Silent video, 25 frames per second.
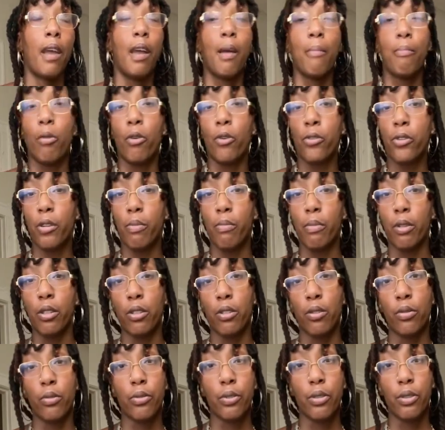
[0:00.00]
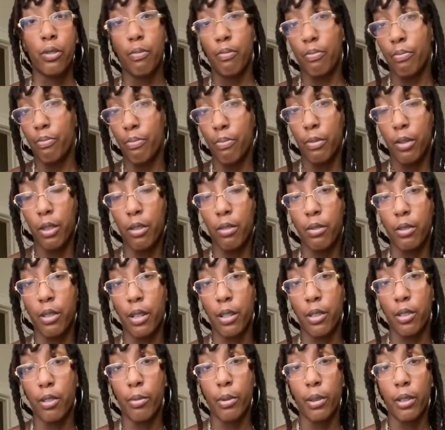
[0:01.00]
And both can be used
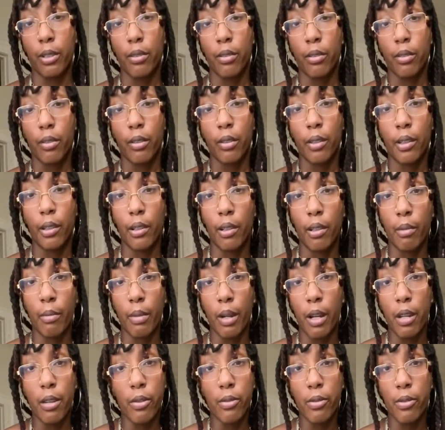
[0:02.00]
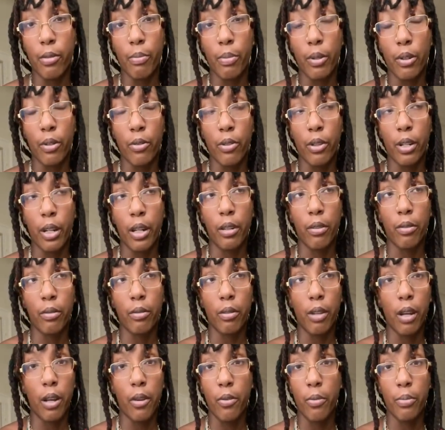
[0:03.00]
interchangeably. I use them both. I
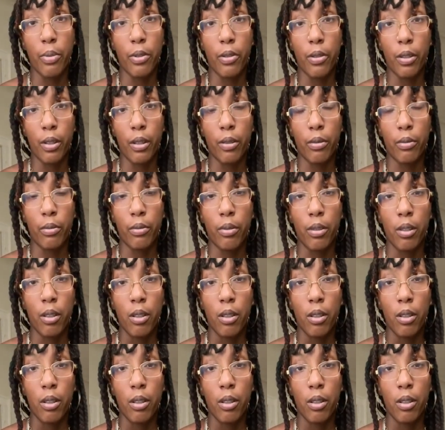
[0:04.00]
don't burn them.